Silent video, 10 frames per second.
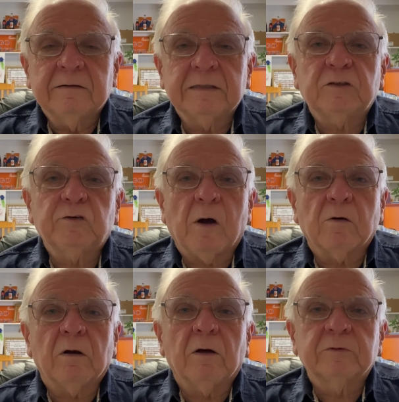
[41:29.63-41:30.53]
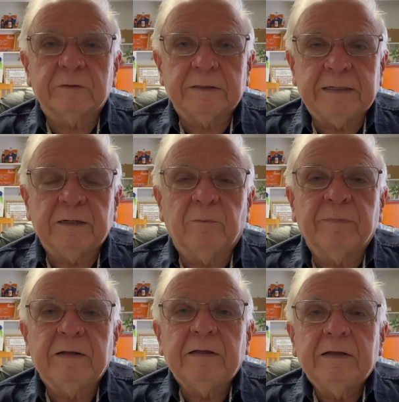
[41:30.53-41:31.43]
Let's draw closer to
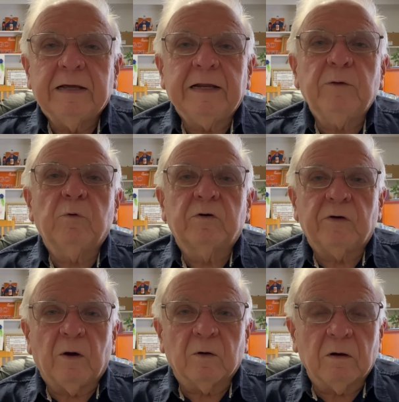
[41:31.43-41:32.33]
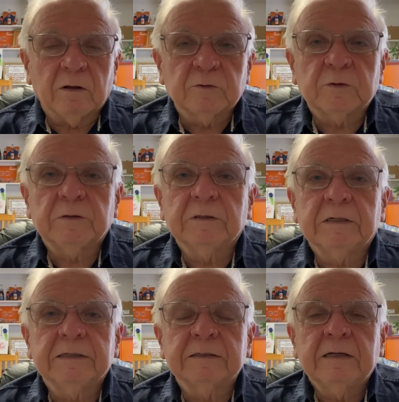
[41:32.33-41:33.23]
him, and he will draw closer to
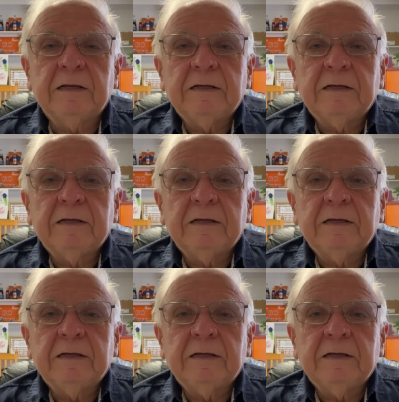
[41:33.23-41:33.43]
us.